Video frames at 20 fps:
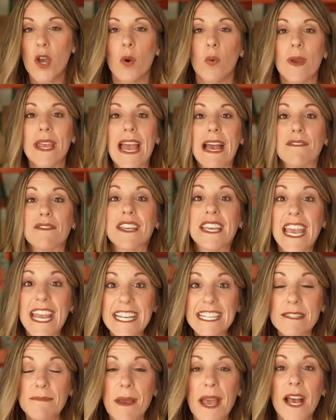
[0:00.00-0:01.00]
We have
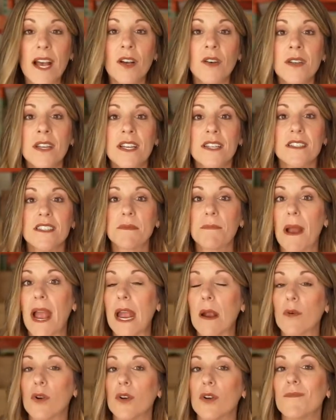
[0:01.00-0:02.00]
case bound,
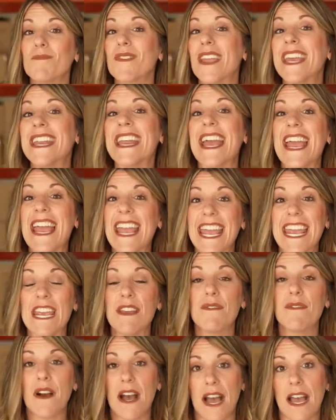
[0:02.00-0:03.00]
spiral, and
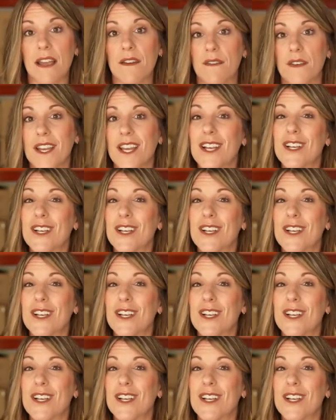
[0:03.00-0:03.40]
A5.